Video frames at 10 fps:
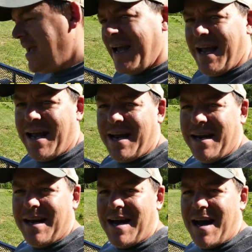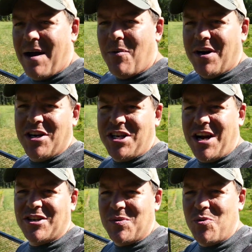And uh, I wanted to
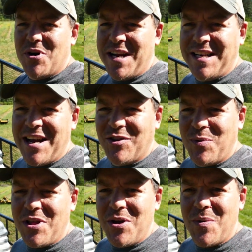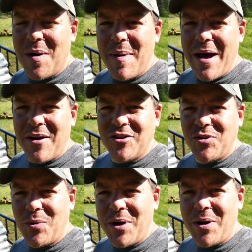share some more details with you about our
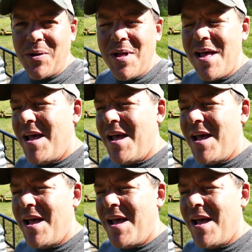soil